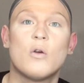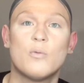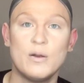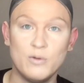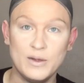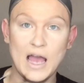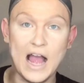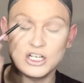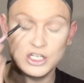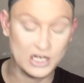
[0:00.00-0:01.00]
where we will be
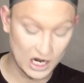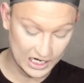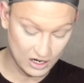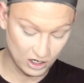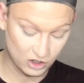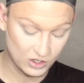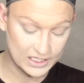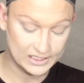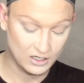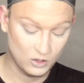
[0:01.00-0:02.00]
actually cutting out our
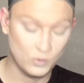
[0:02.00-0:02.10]
crease